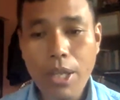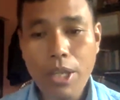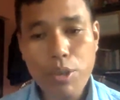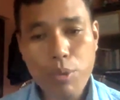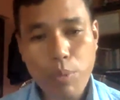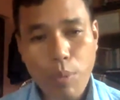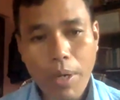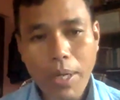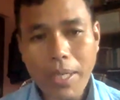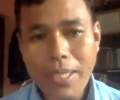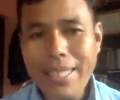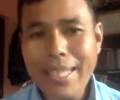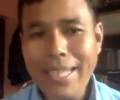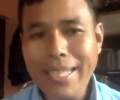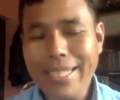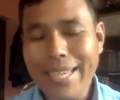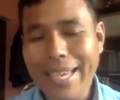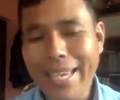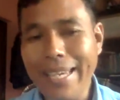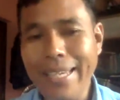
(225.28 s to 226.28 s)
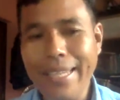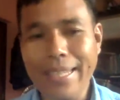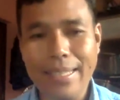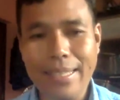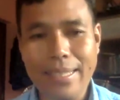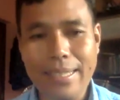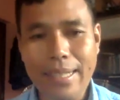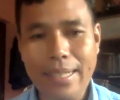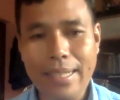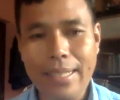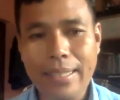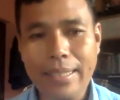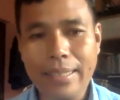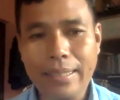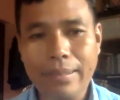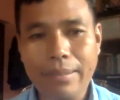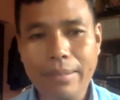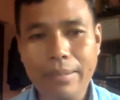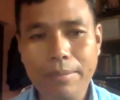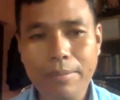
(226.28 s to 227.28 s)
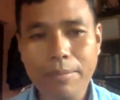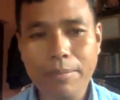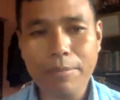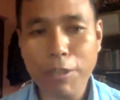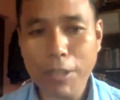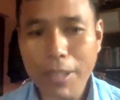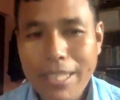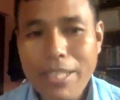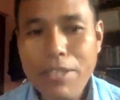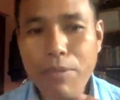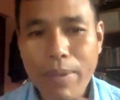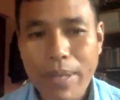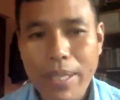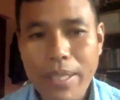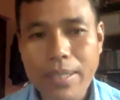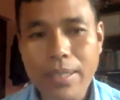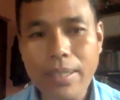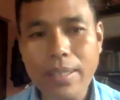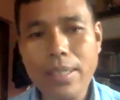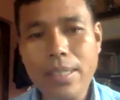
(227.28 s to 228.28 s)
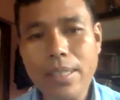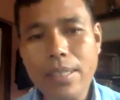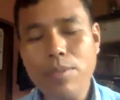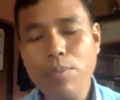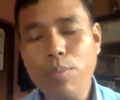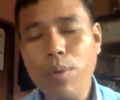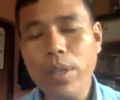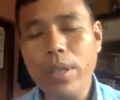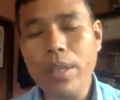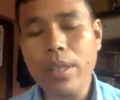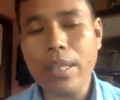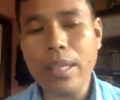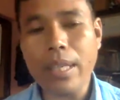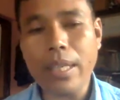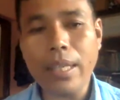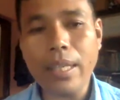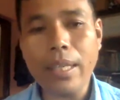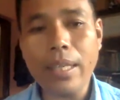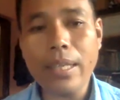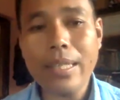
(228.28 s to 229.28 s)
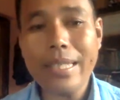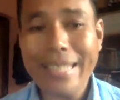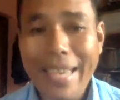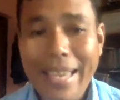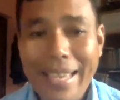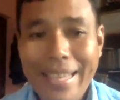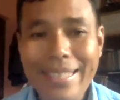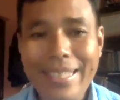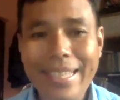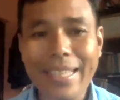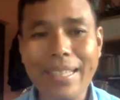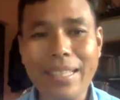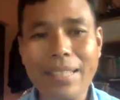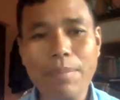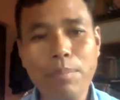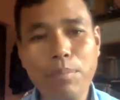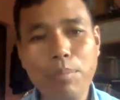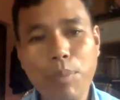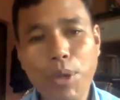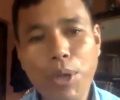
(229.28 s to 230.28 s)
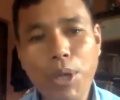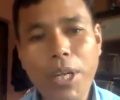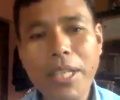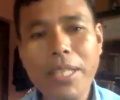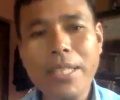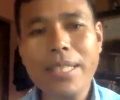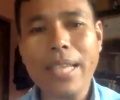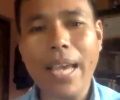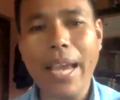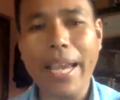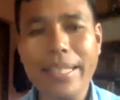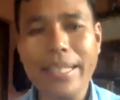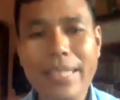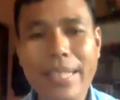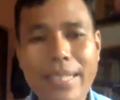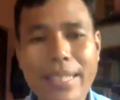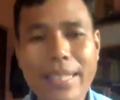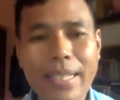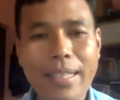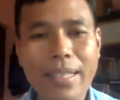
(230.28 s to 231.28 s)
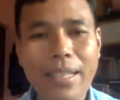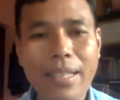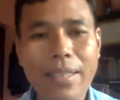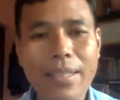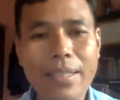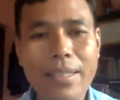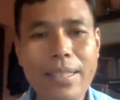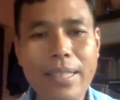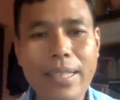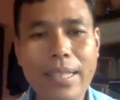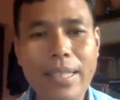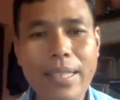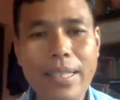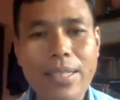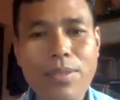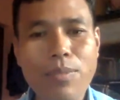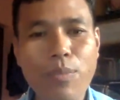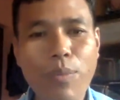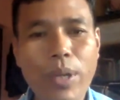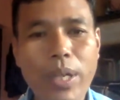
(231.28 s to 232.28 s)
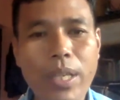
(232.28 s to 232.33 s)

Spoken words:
Towards this end, for these reasons, with the changing modern science and technologies,